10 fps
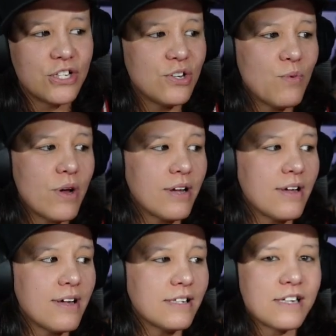do want
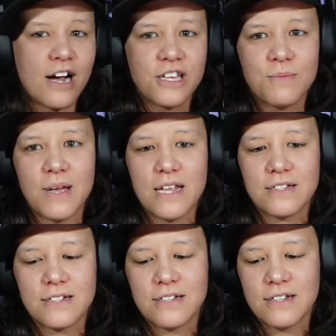to document.
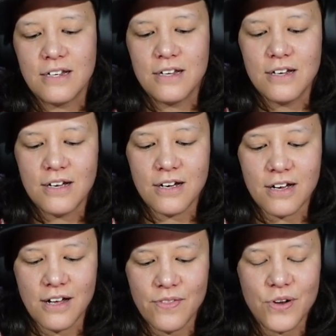
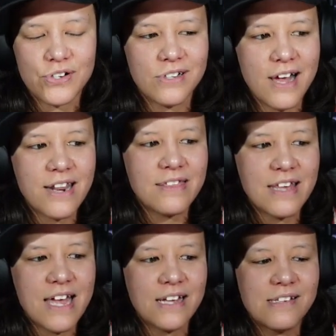Uh, there's a lot of
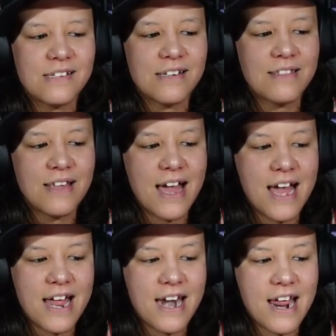things
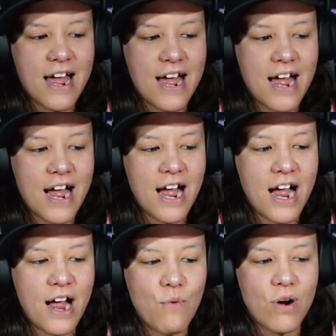that
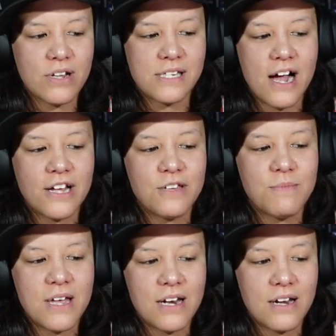I want to
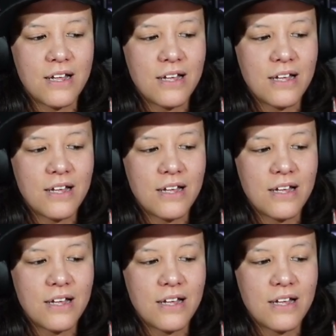document.